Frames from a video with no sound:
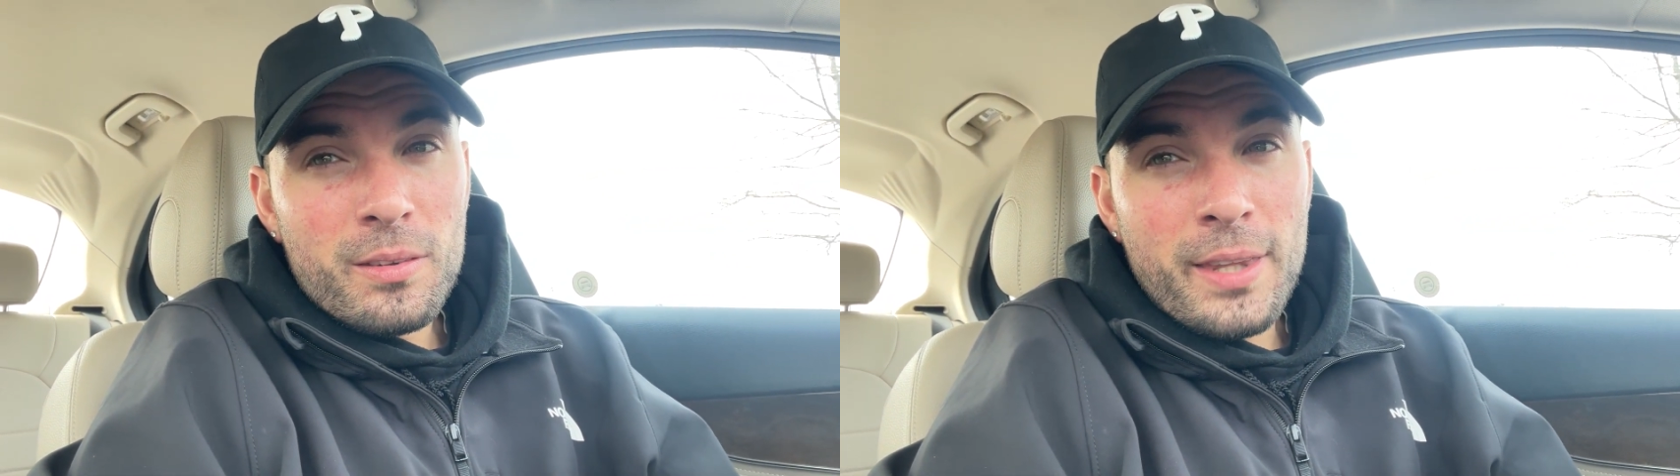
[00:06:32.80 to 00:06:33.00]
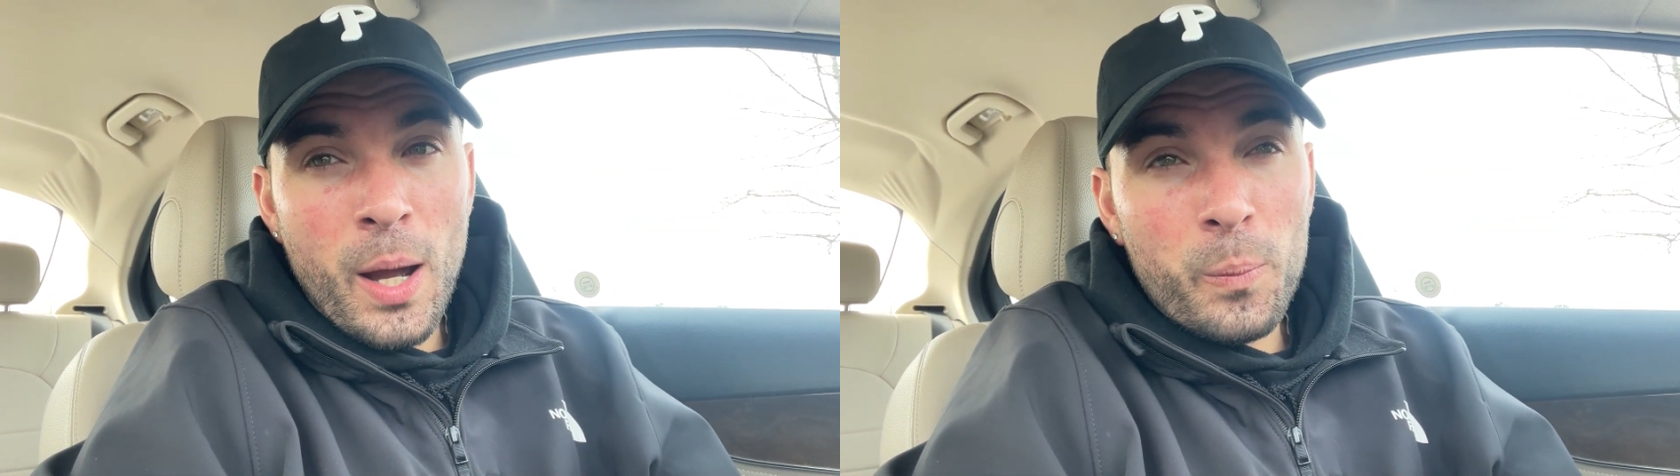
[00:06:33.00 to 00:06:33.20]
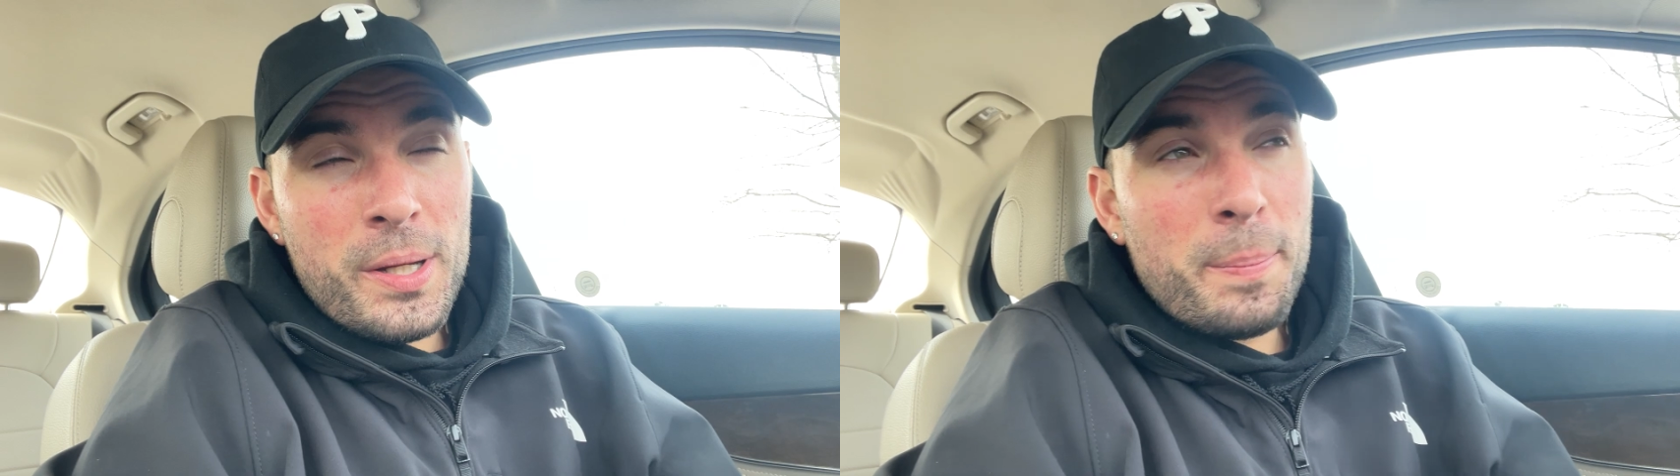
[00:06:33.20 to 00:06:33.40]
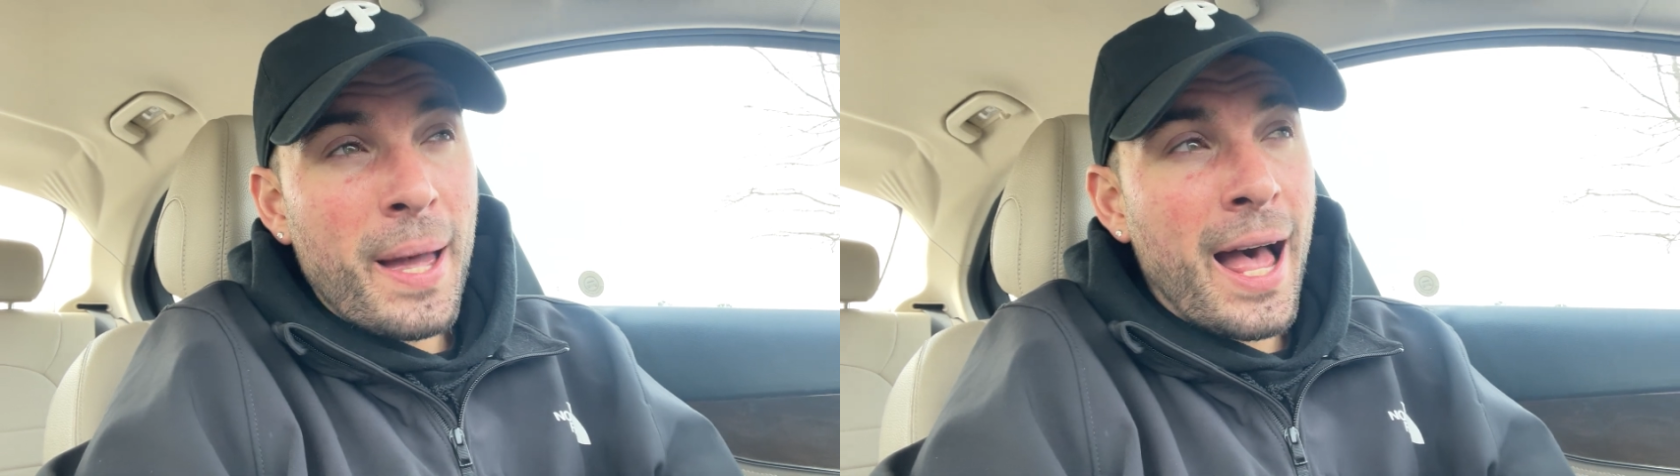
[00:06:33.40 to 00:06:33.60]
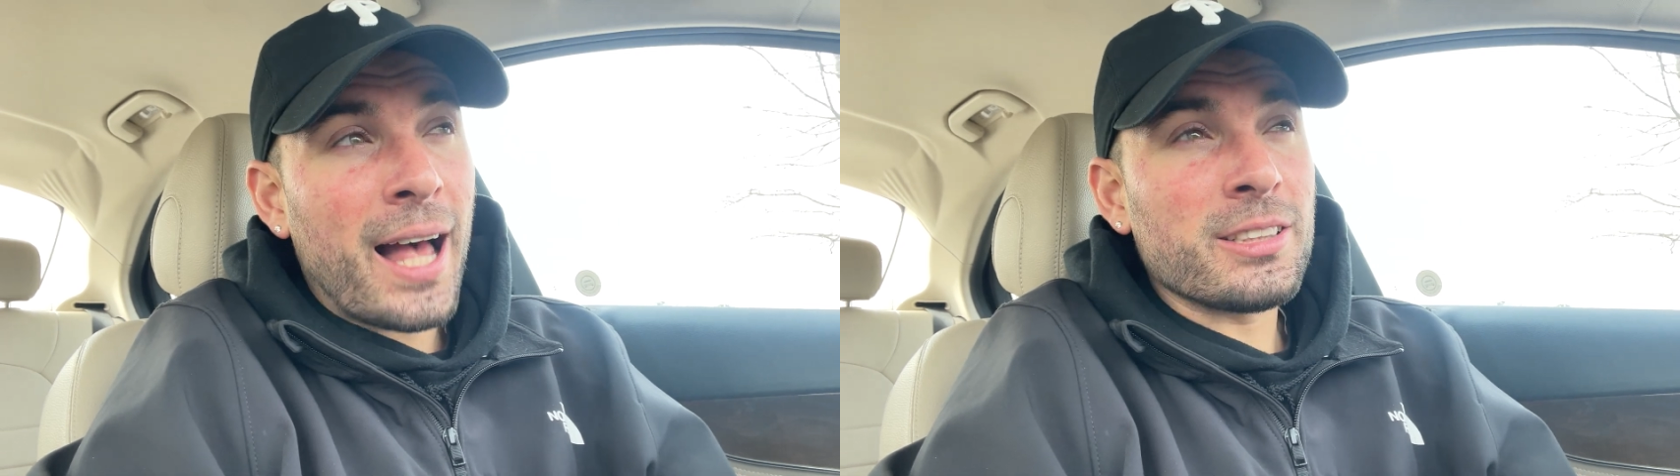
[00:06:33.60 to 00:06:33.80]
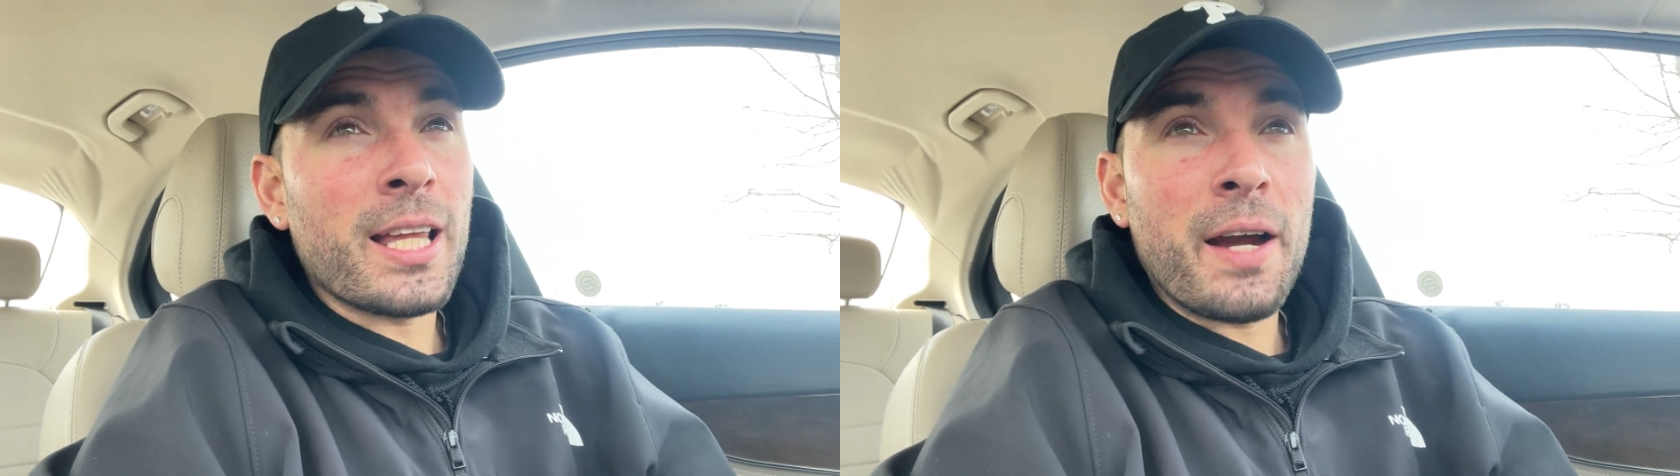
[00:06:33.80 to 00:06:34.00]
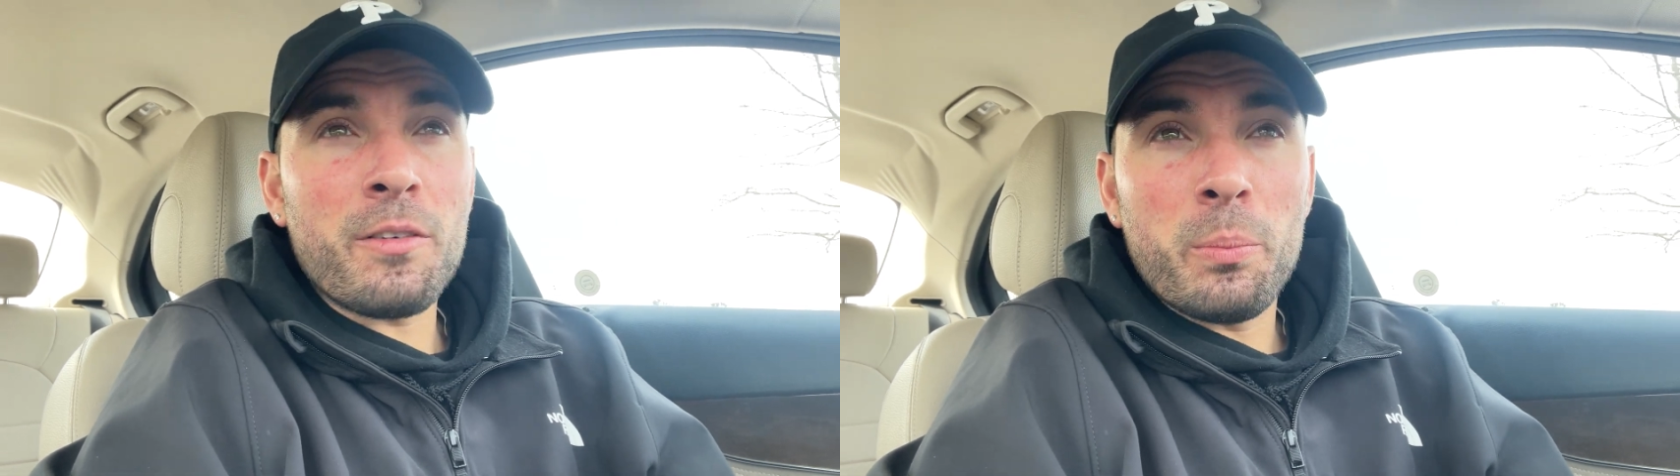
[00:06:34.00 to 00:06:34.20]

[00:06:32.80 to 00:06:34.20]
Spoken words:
that we pass that